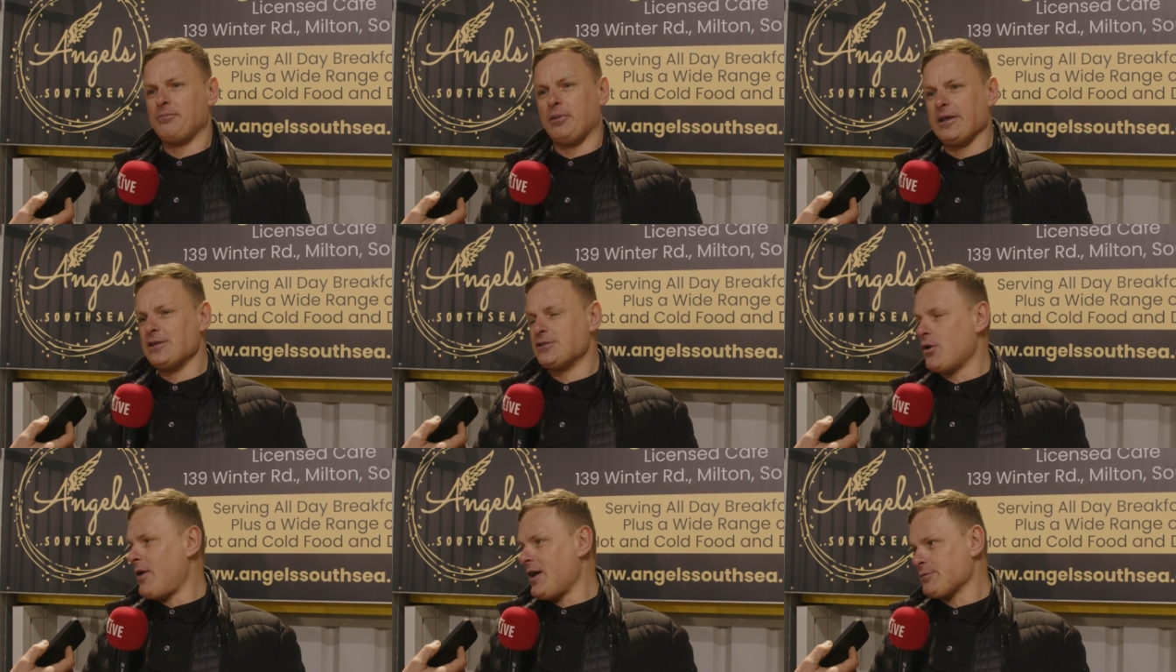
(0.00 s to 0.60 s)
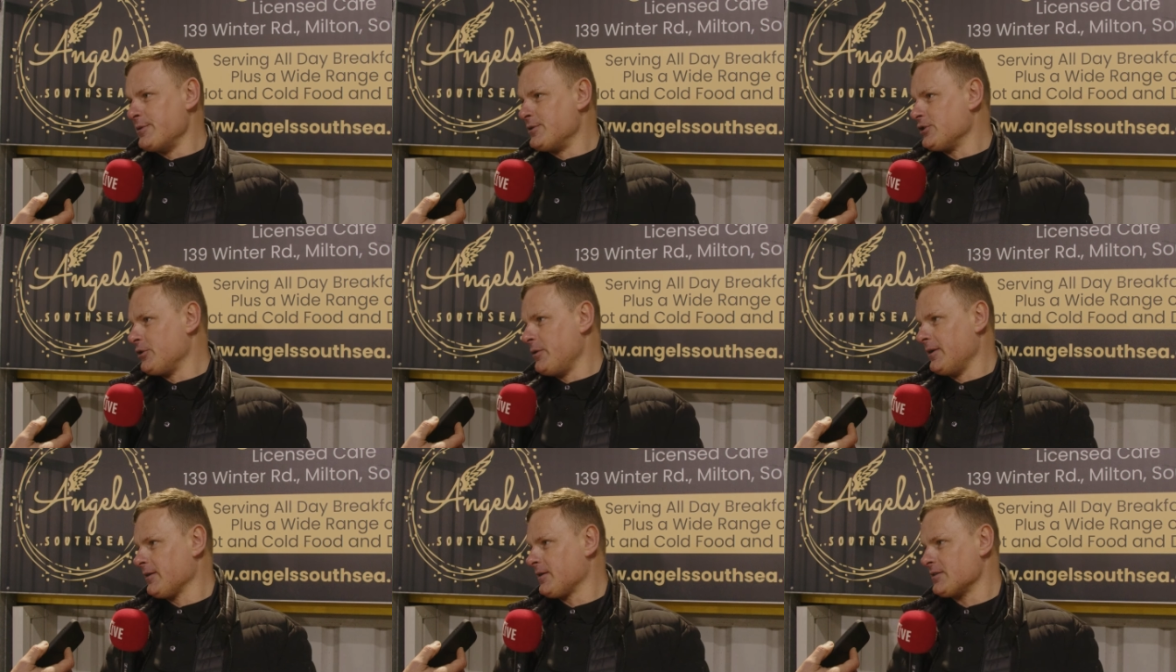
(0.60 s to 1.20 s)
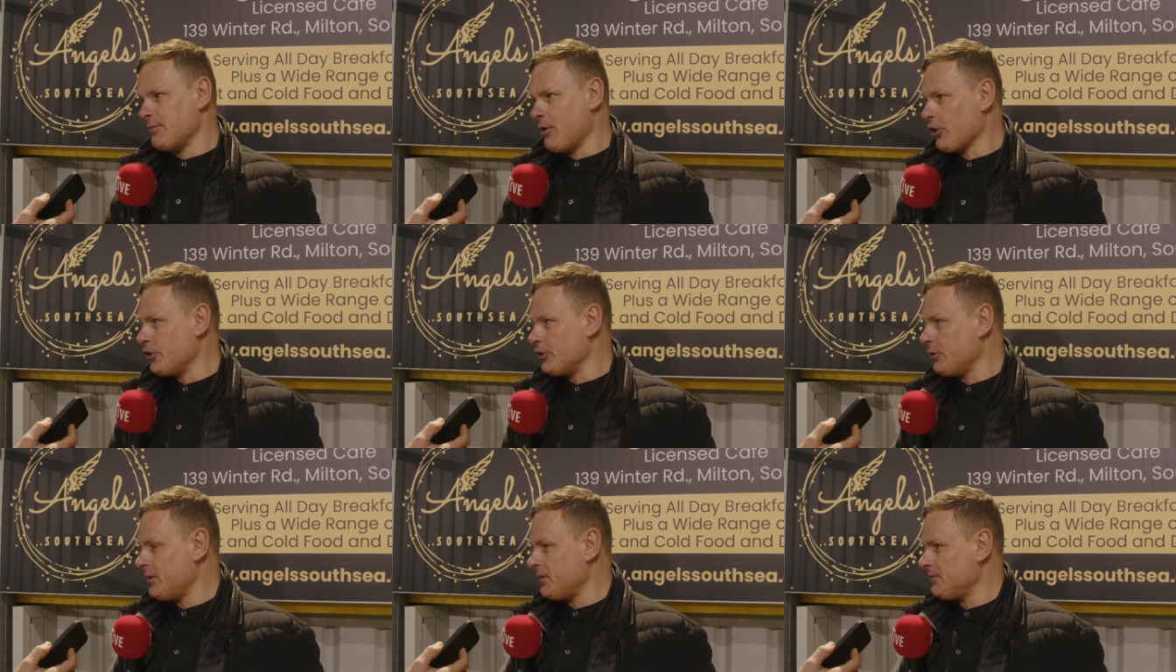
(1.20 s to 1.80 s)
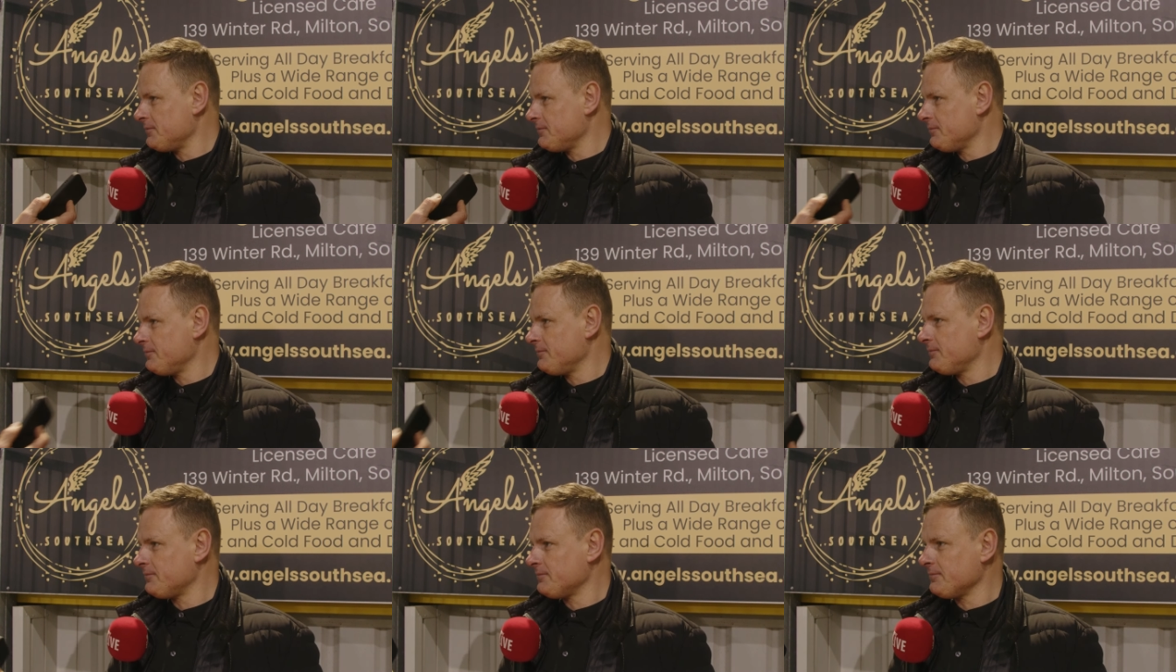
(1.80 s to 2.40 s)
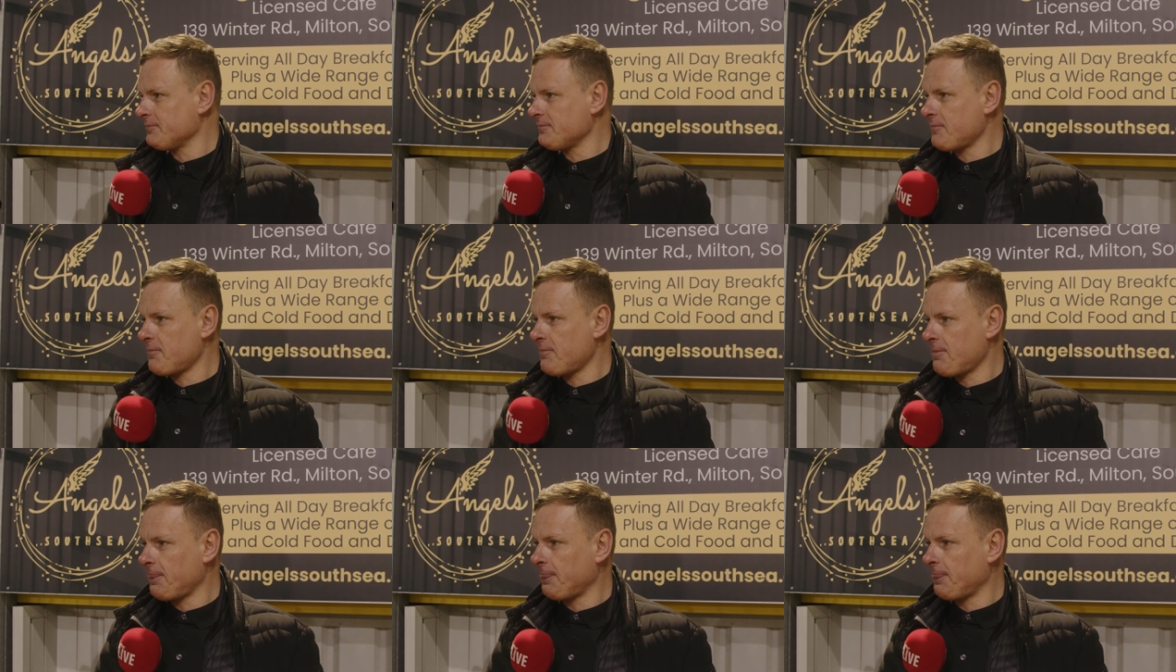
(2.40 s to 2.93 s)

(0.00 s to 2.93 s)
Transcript: please don't ask me to do it because I'm not going to do it. Another big